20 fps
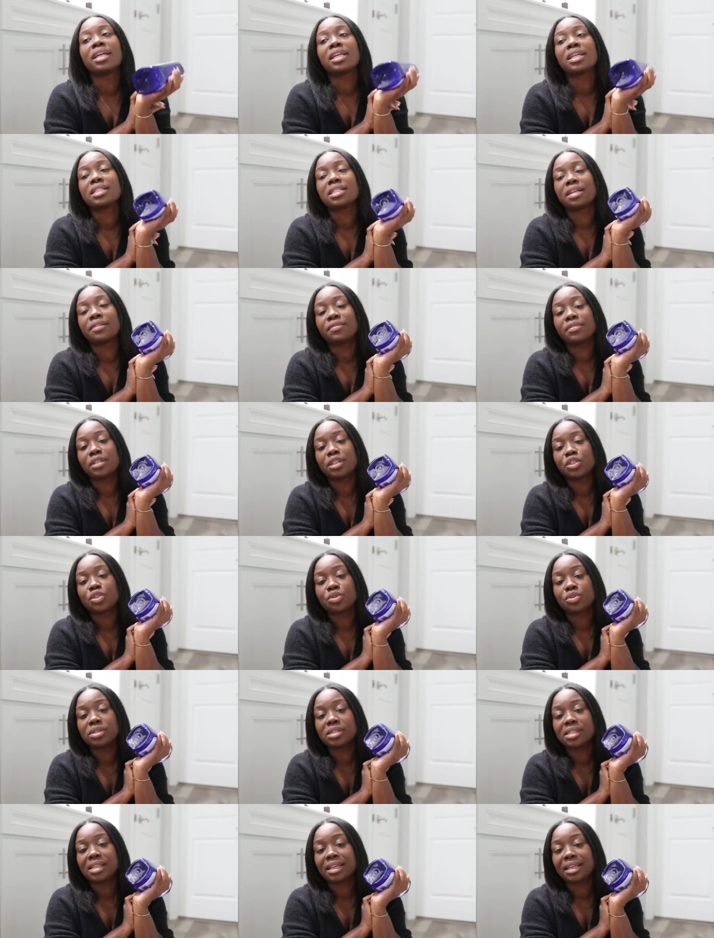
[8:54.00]
It can definitely
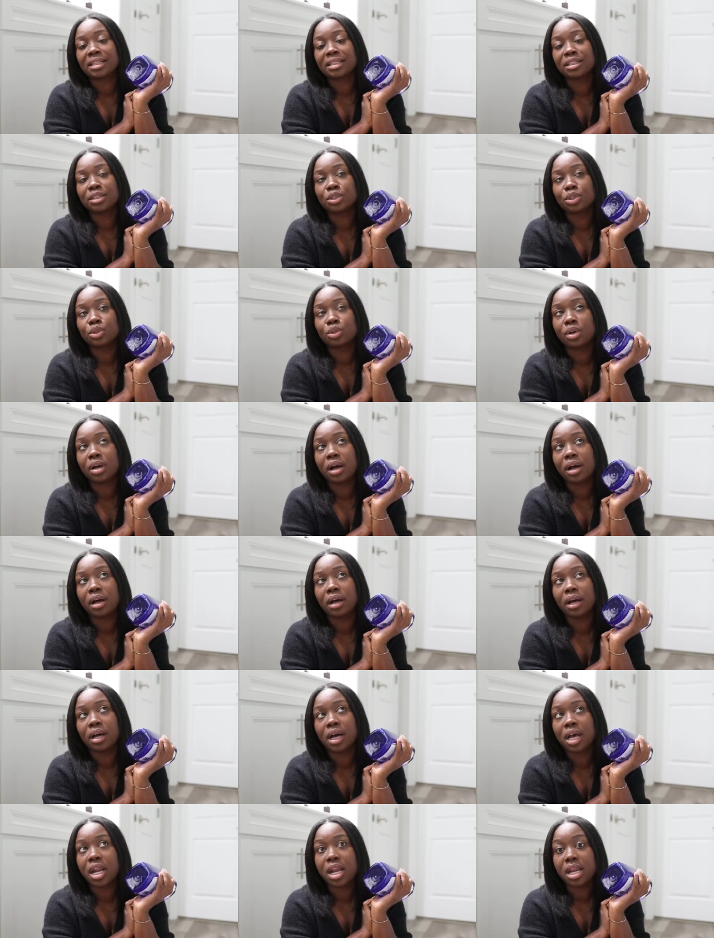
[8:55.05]
turn into like a little
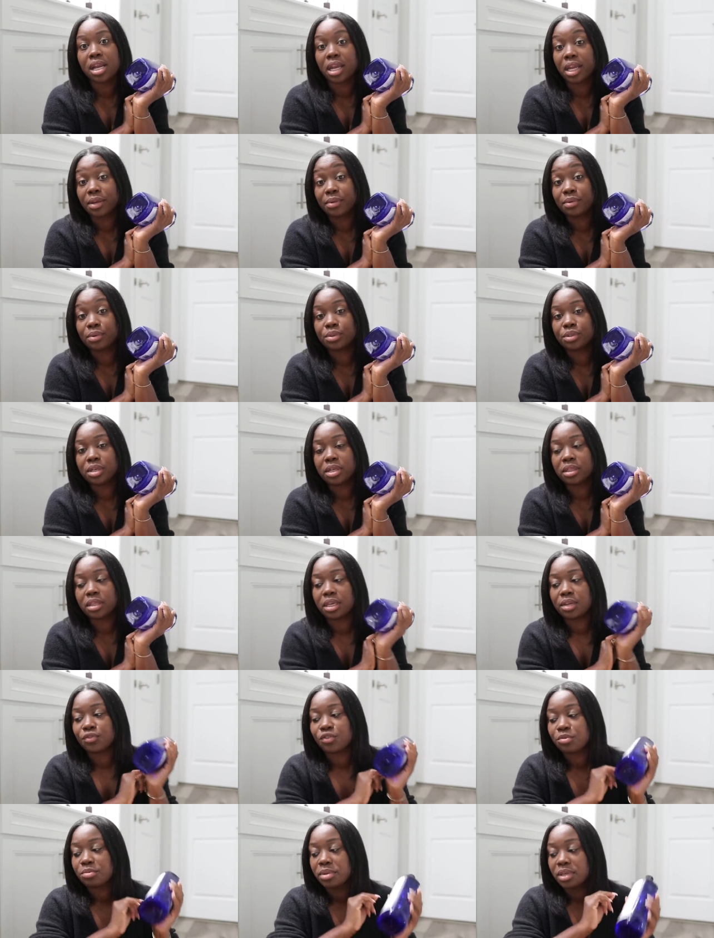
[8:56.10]
uh, night routine
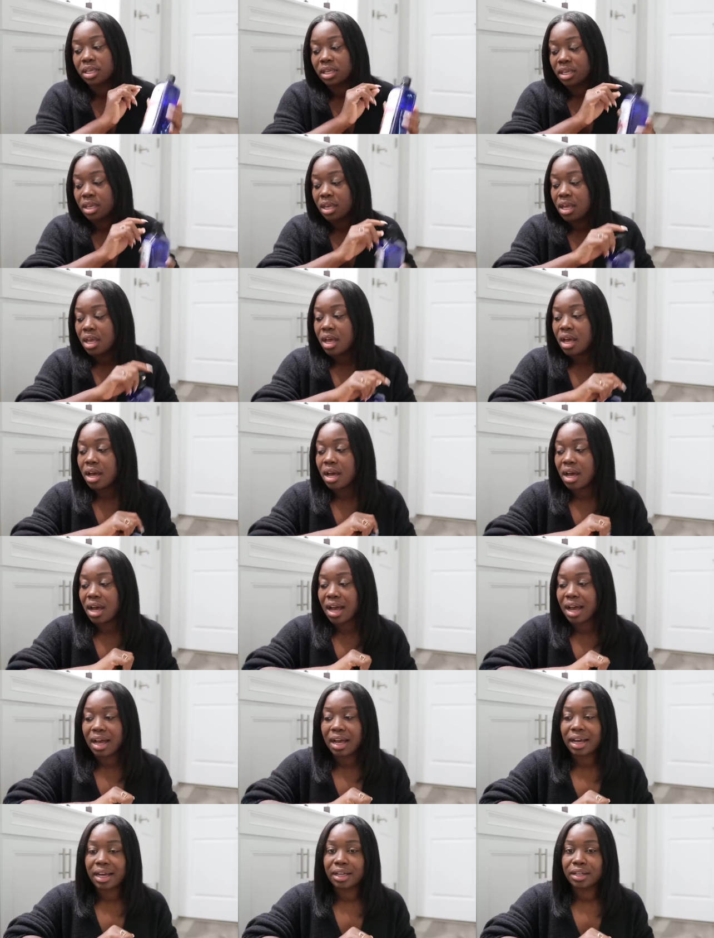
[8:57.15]
thing for me.
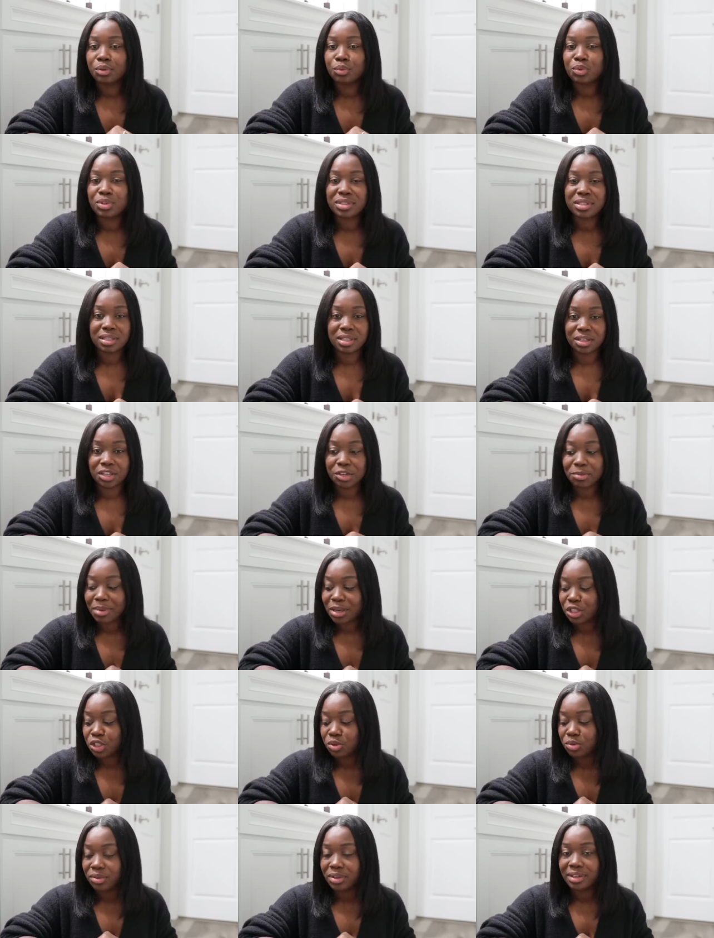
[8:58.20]
I was thinking
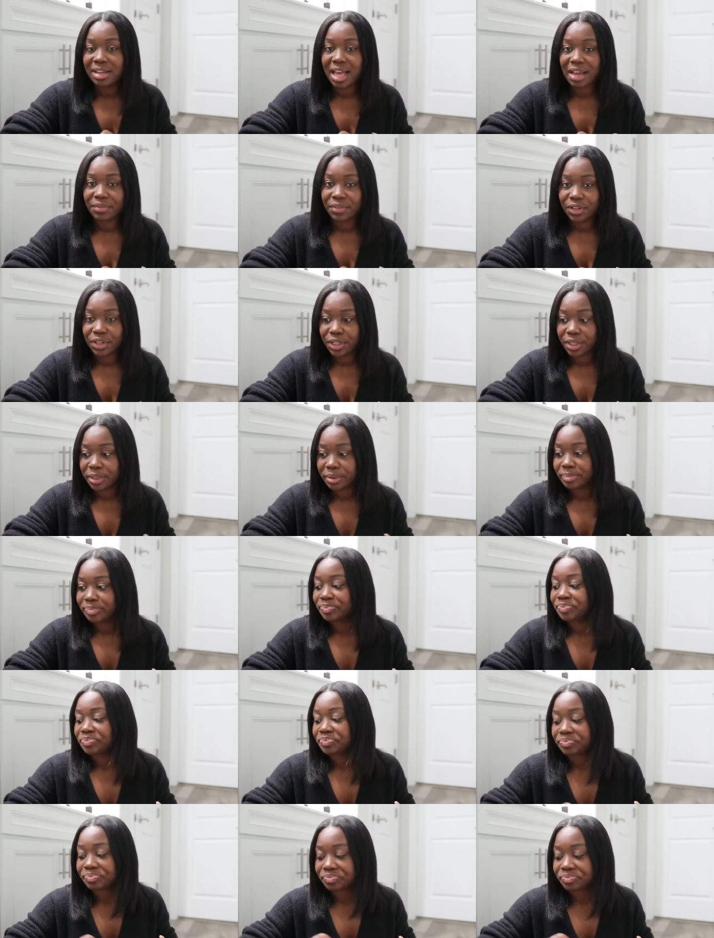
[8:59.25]
about doing the lavender.